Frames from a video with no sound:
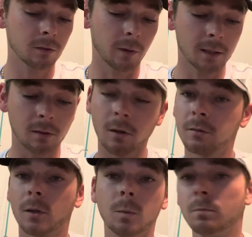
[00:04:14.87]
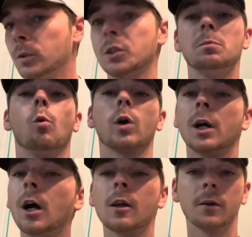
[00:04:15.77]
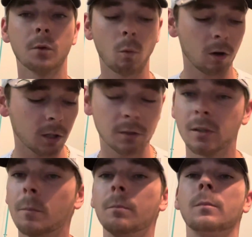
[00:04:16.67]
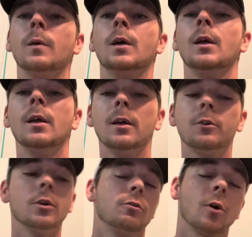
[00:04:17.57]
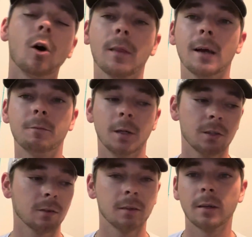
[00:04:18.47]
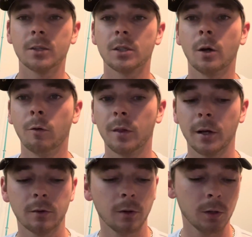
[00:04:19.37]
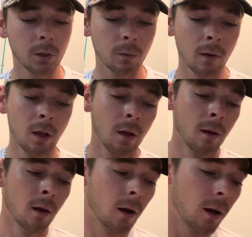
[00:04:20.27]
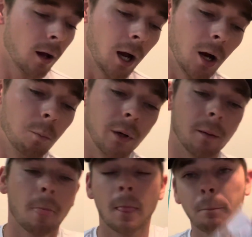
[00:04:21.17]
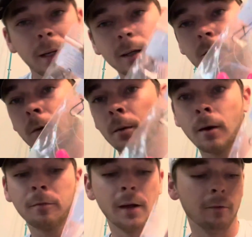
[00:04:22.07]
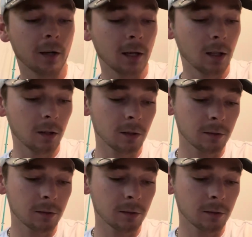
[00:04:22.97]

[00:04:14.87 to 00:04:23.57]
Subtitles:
So that's also just more color in the water, something to draw that fish's attention over there to you. But pink's one of my favorite colors.